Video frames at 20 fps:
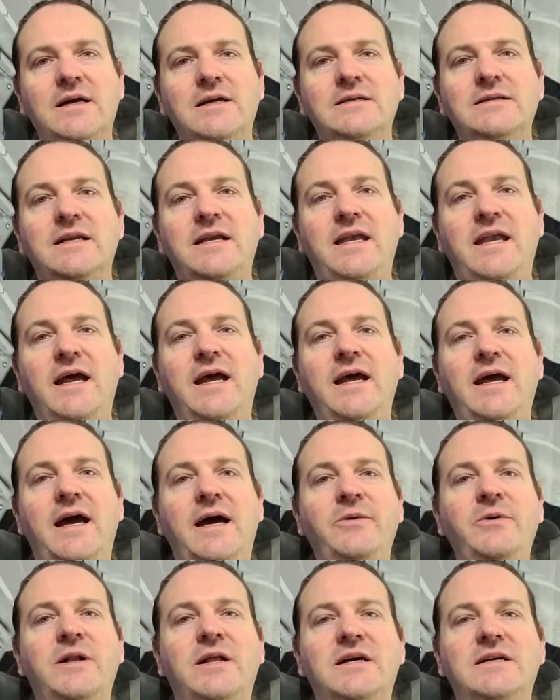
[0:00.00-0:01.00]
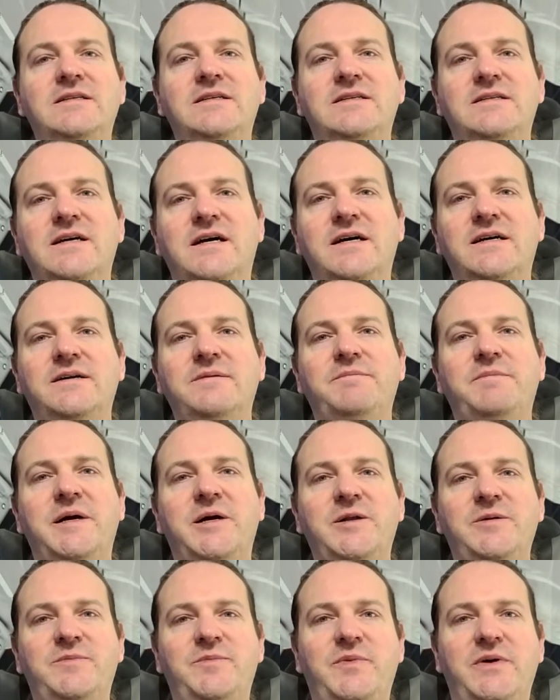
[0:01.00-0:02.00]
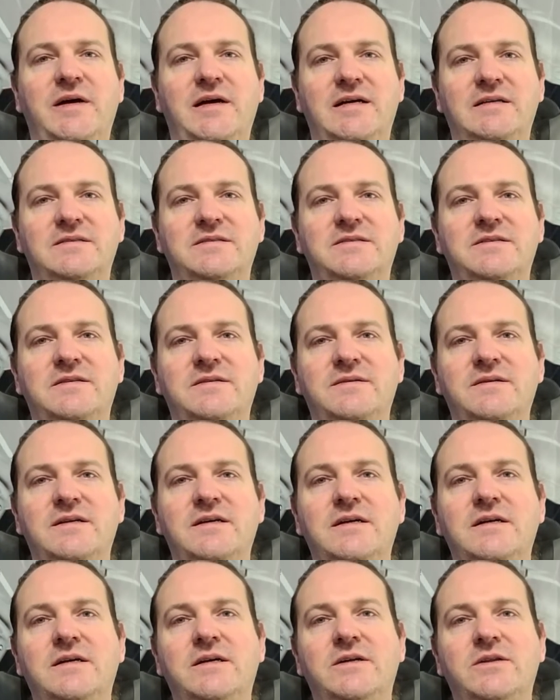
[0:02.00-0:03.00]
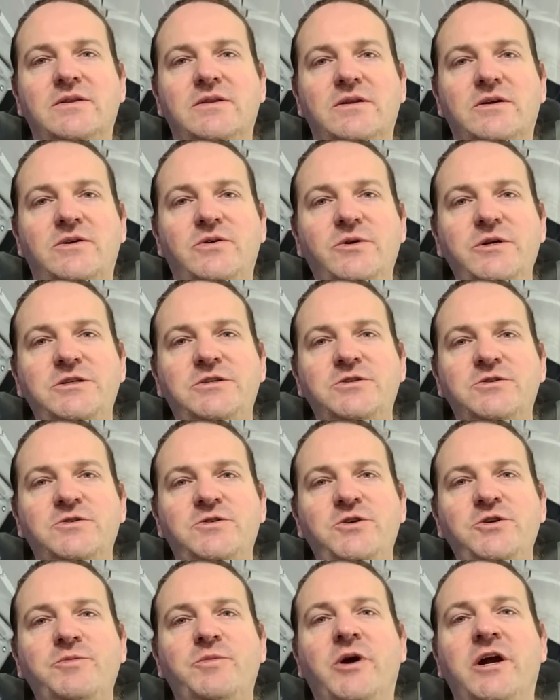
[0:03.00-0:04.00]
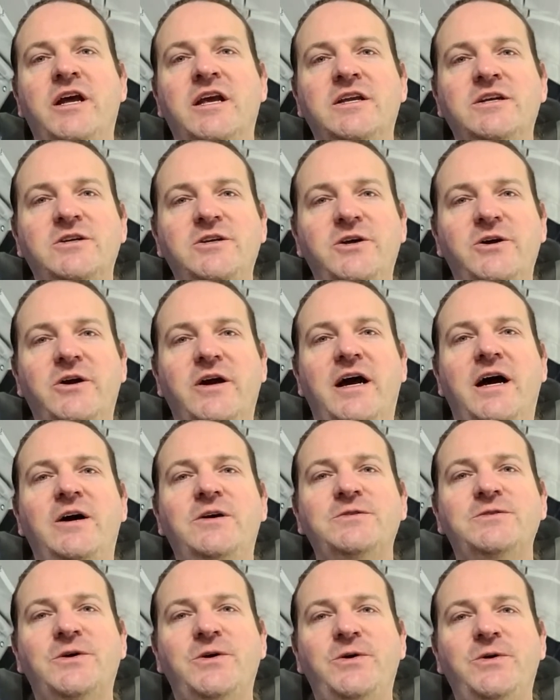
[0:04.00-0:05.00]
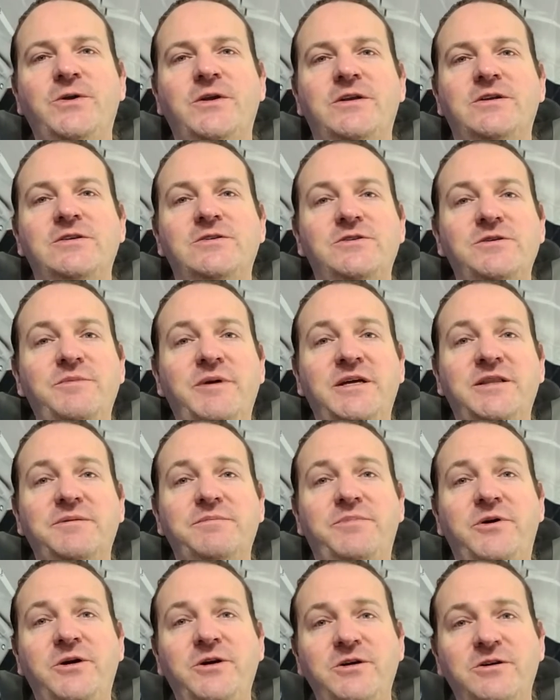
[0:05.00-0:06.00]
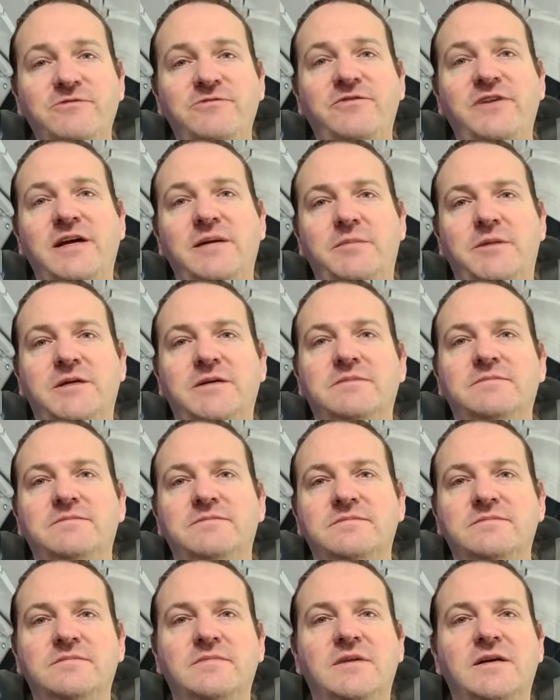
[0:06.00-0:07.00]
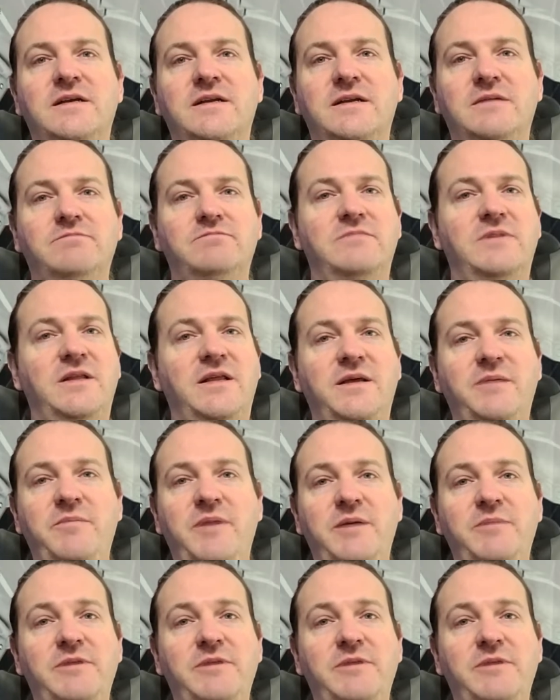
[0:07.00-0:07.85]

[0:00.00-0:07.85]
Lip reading: Today I would like to talk about pets. The creatures you bring into your household to make them part of your family. They may